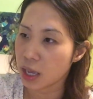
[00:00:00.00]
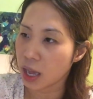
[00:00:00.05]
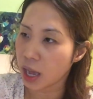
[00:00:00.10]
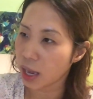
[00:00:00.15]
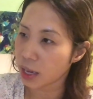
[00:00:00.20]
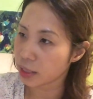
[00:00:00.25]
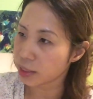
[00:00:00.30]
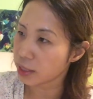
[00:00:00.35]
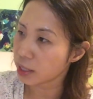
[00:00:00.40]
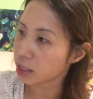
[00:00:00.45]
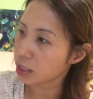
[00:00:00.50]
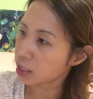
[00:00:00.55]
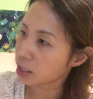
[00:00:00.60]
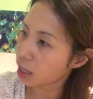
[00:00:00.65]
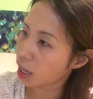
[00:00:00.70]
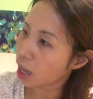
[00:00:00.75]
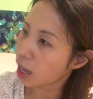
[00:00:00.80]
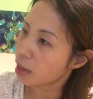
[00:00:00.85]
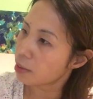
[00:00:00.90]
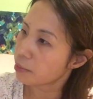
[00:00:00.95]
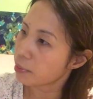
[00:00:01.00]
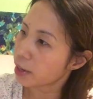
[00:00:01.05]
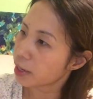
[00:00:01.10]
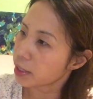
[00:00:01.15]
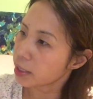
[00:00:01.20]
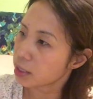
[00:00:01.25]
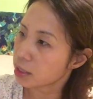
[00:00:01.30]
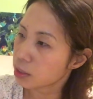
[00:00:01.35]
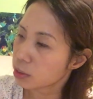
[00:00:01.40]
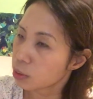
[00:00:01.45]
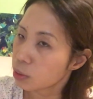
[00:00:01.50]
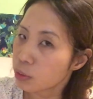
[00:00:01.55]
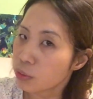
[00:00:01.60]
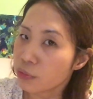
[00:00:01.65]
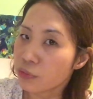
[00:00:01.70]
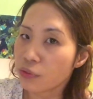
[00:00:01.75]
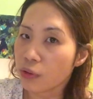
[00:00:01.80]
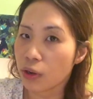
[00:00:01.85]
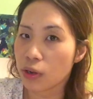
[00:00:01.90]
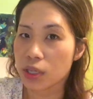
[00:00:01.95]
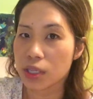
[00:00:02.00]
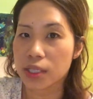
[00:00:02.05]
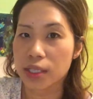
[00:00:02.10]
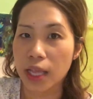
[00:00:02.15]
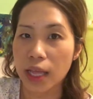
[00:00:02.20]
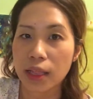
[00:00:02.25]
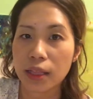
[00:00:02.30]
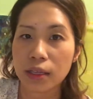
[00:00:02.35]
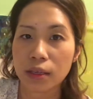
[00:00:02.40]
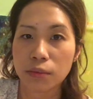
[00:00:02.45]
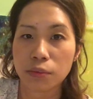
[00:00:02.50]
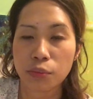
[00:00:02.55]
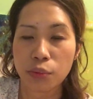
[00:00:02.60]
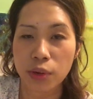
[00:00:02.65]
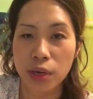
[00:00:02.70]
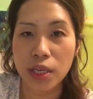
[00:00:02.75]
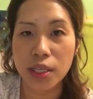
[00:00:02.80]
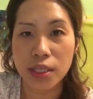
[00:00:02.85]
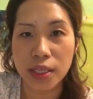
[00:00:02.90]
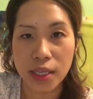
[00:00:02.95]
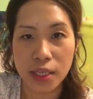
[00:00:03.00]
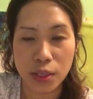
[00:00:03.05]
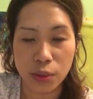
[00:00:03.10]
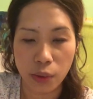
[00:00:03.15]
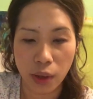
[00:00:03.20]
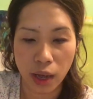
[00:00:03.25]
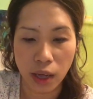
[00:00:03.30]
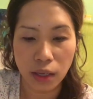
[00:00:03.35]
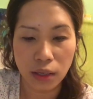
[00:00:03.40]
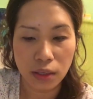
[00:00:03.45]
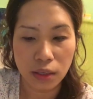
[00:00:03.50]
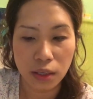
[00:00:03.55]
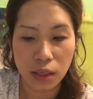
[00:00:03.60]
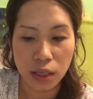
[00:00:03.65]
I think I might go for selling prints as well.